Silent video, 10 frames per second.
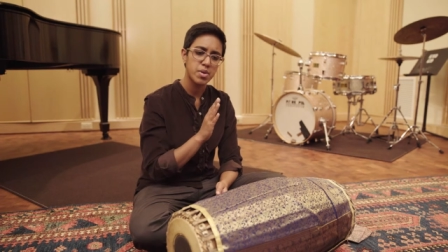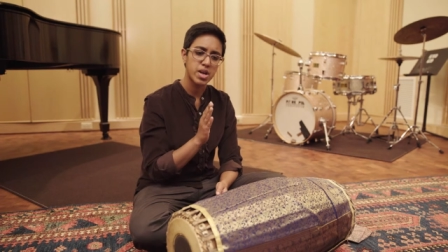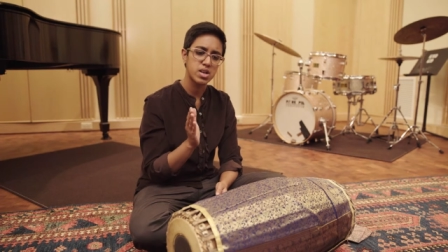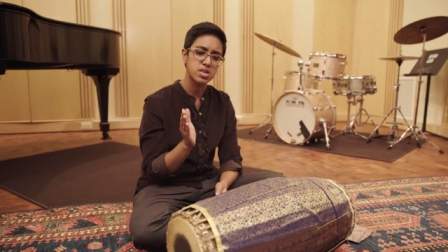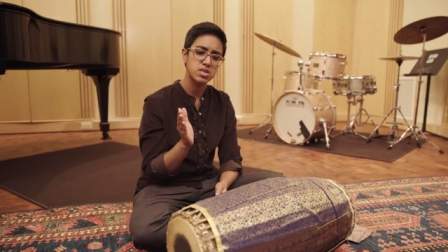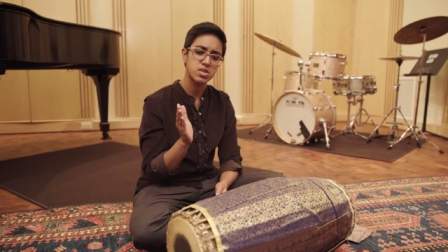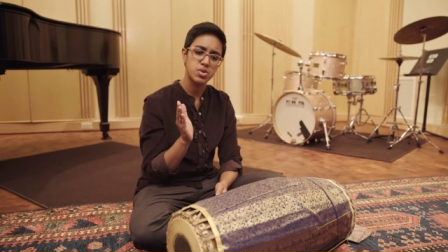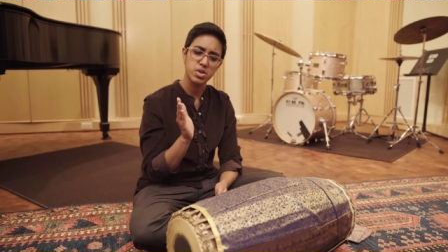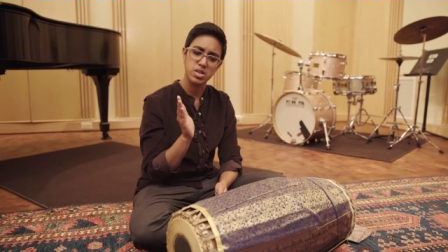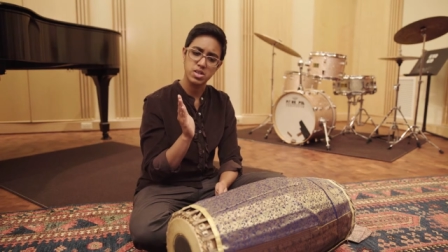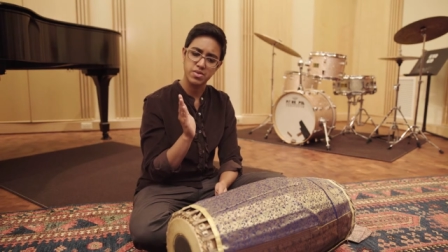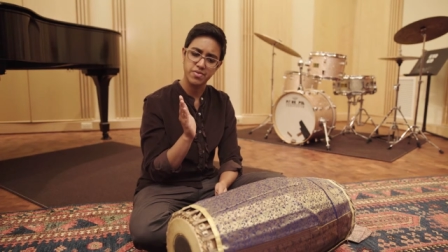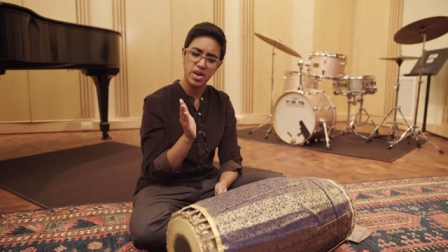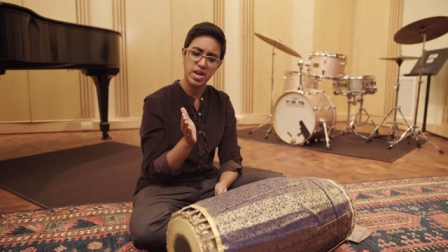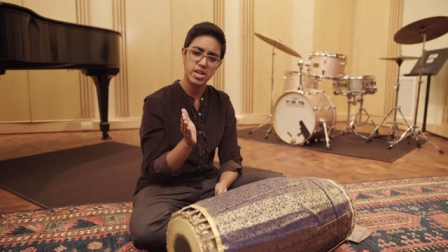because you can
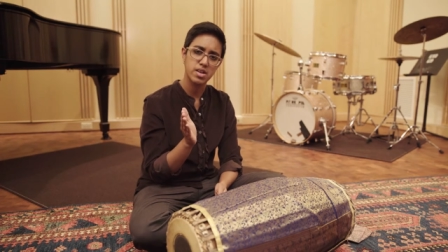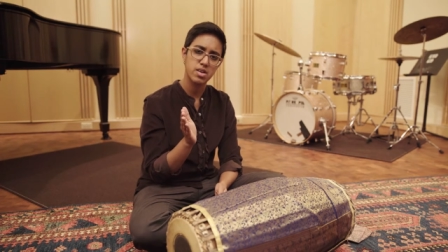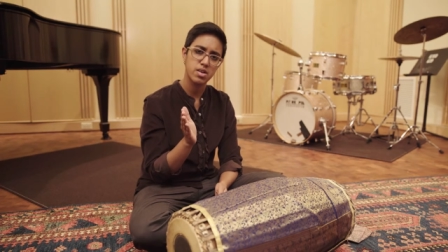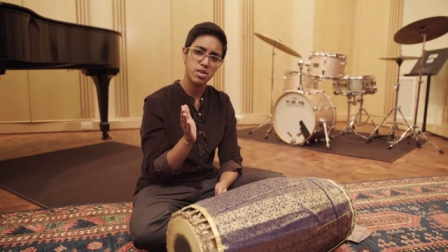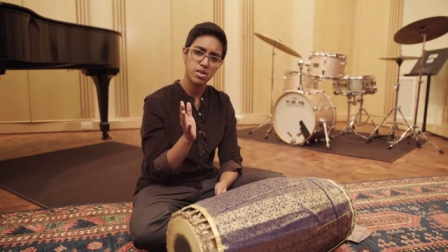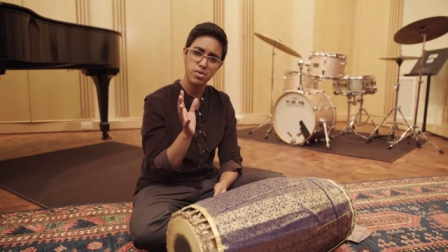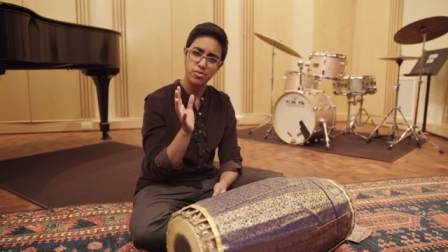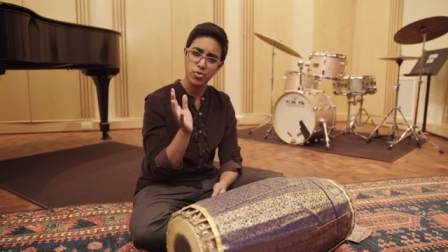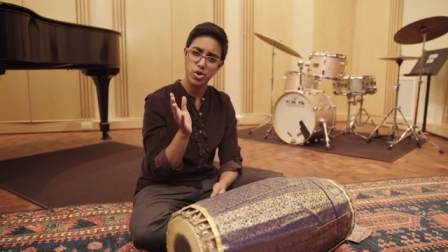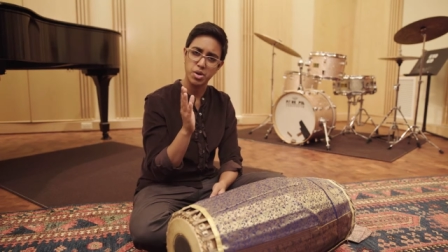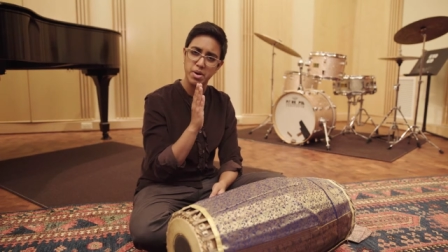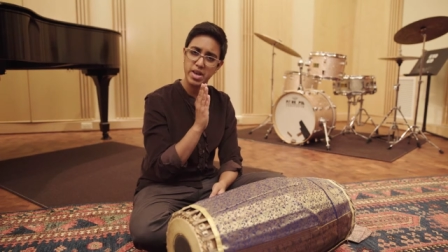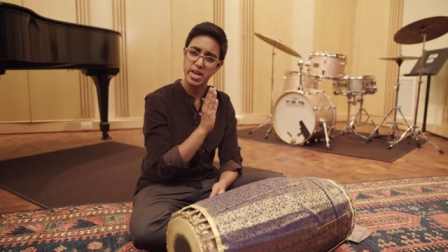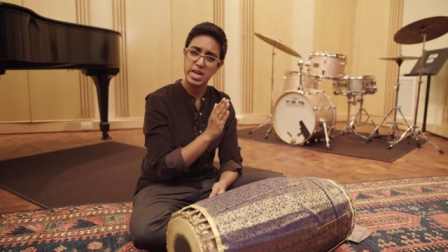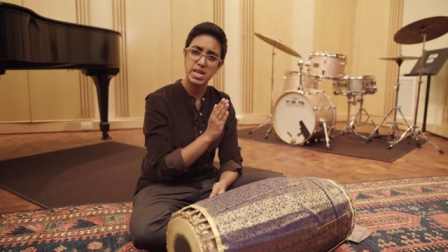divide 40
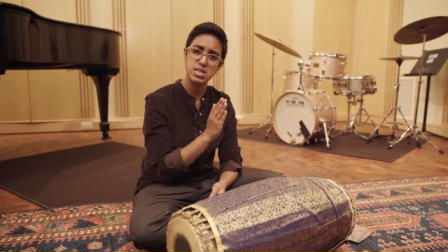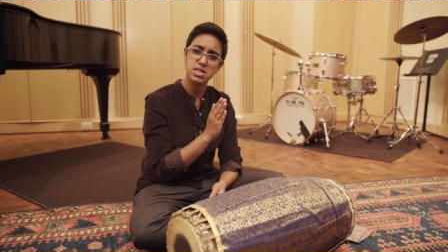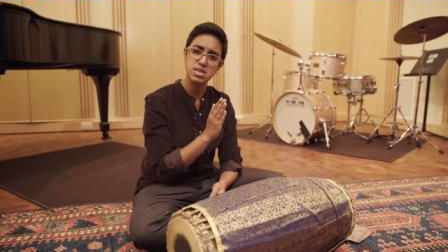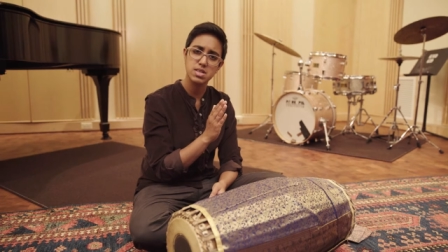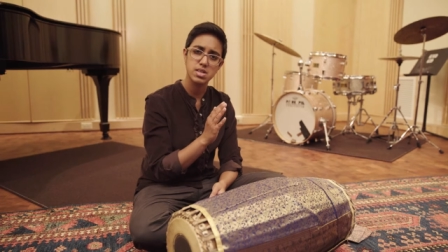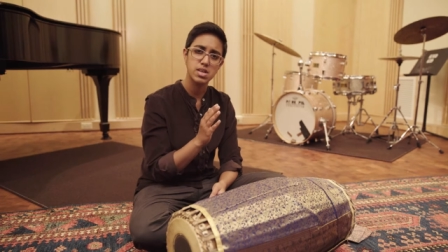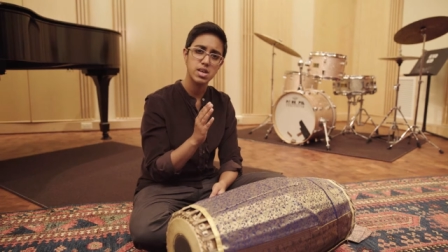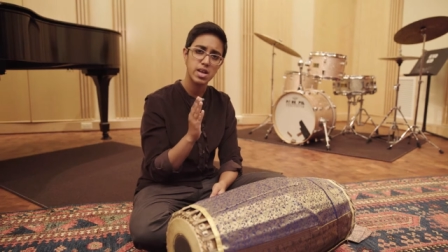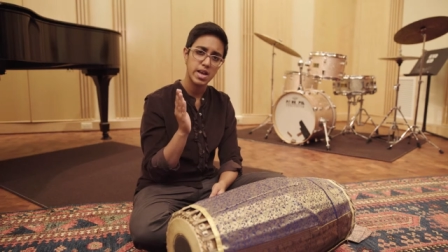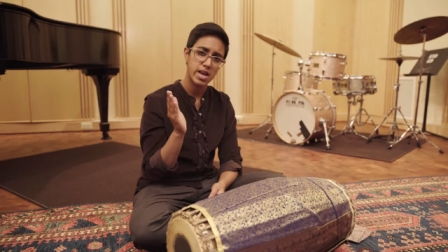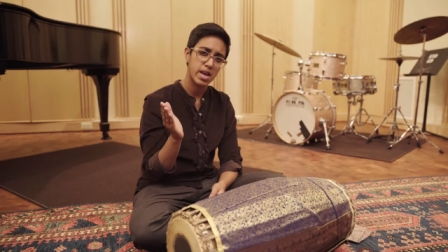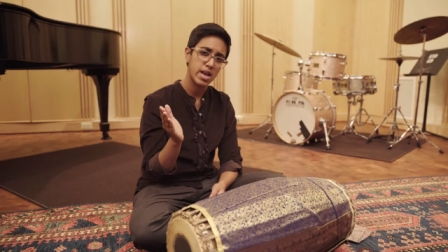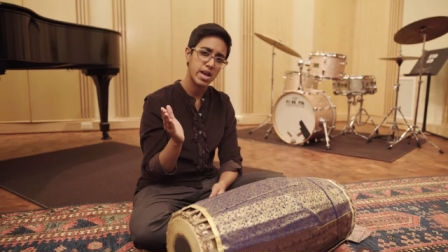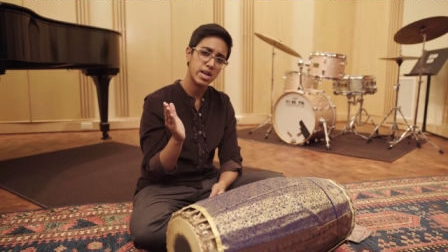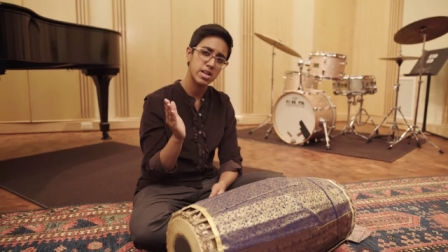by 8
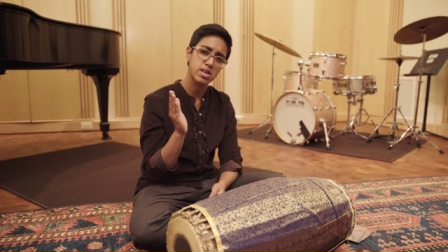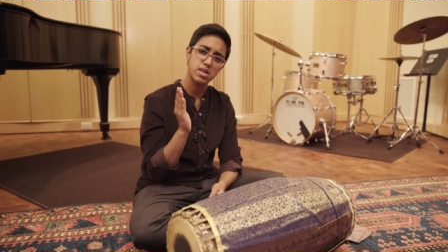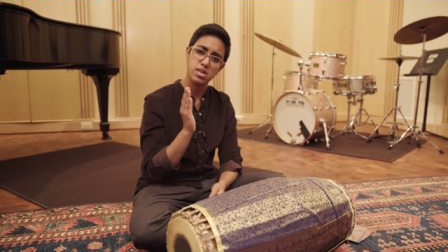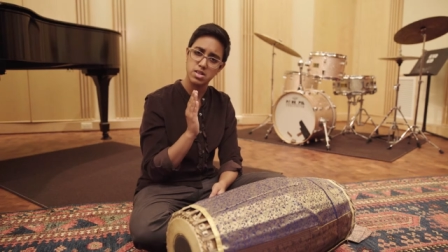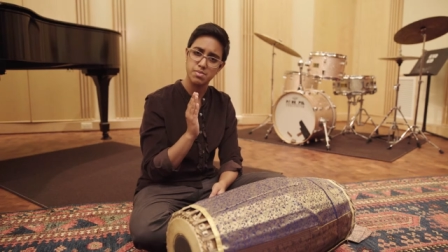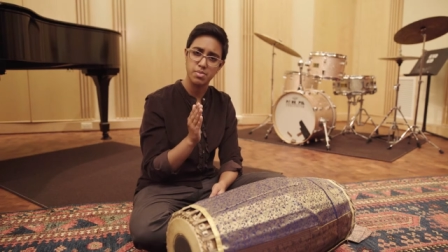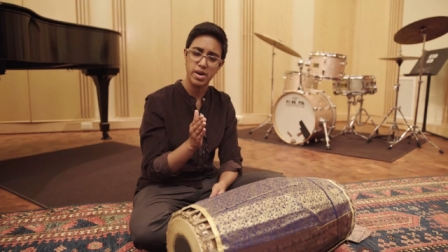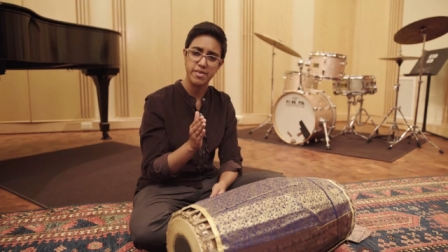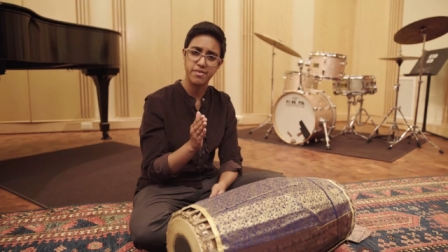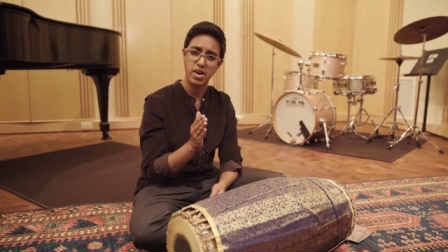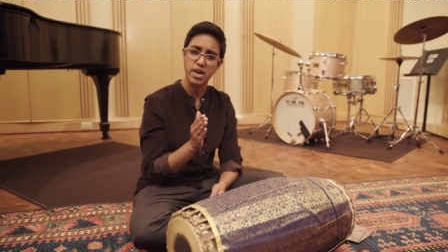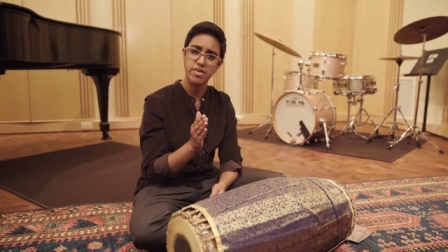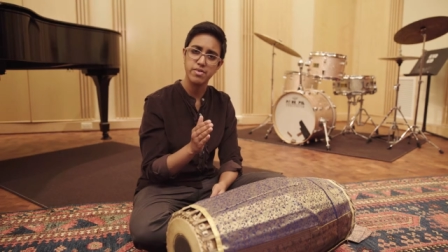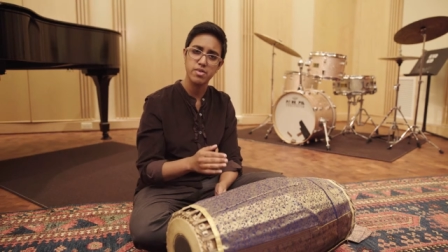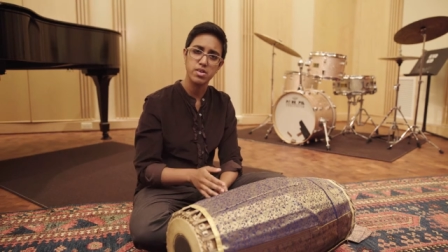and by
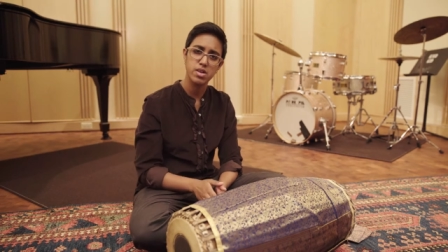5,